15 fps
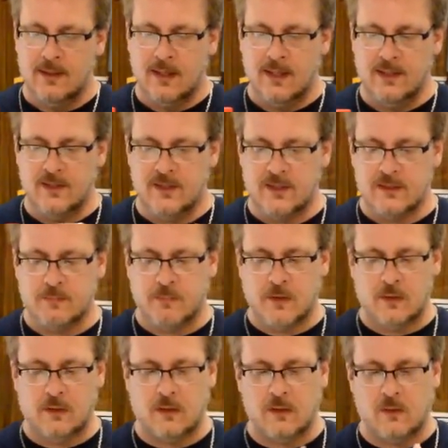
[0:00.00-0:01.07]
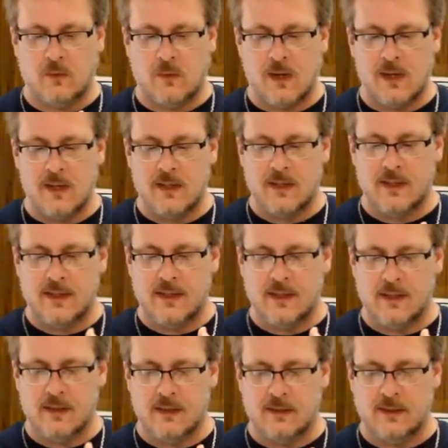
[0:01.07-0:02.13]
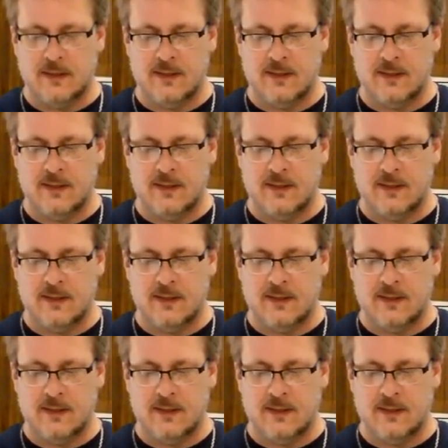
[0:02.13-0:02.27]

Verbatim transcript: And you just put a little water here,